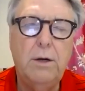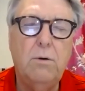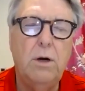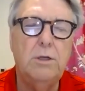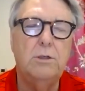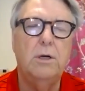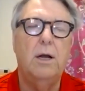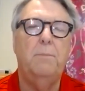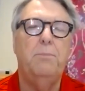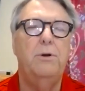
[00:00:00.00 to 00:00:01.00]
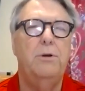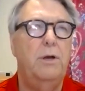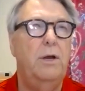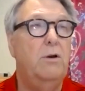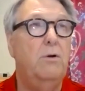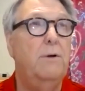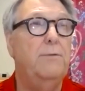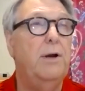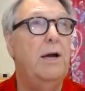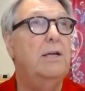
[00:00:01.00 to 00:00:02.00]
question. I appreciate
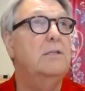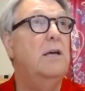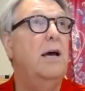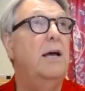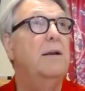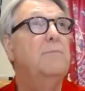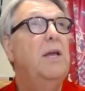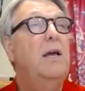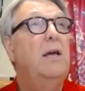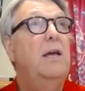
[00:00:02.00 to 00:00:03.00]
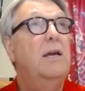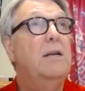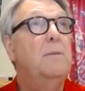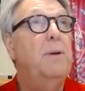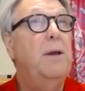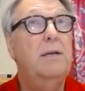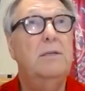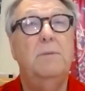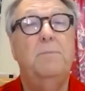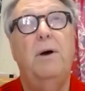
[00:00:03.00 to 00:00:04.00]
whoever asked that. It
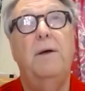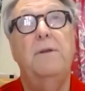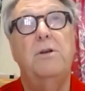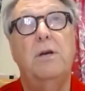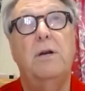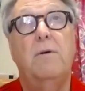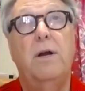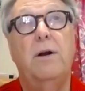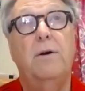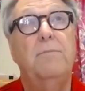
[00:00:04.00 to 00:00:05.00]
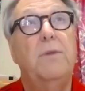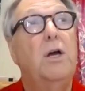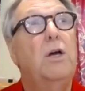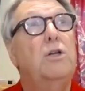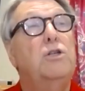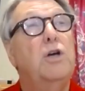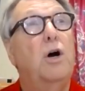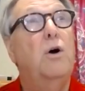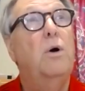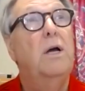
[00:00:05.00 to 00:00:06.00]
depends upon the generator.
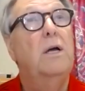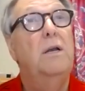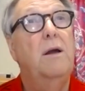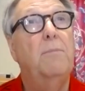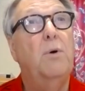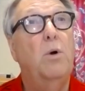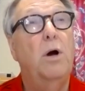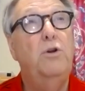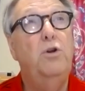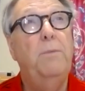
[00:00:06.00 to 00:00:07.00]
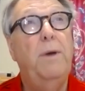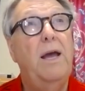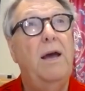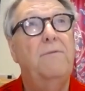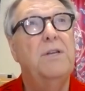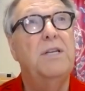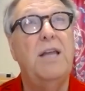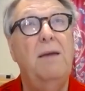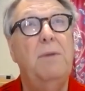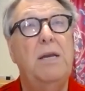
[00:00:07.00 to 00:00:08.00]
So, number one, you may have the
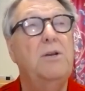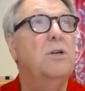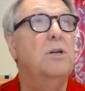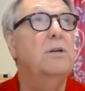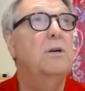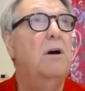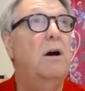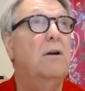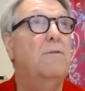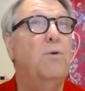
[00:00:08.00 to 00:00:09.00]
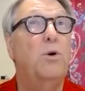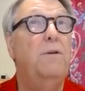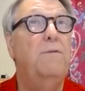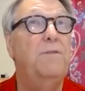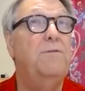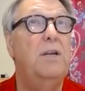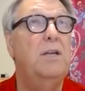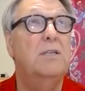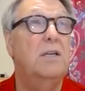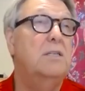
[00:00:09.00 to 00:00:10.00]
same engine on a 40, 50,
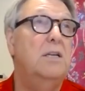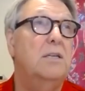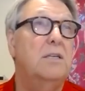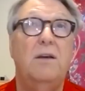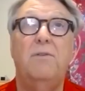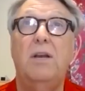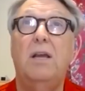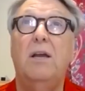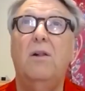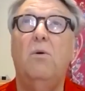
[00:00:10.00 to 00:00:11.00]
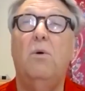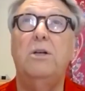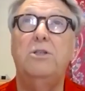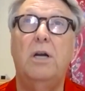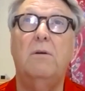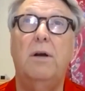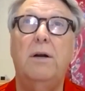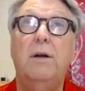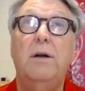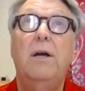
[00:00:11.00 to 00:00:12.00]
60, and 70 kilowatt generator.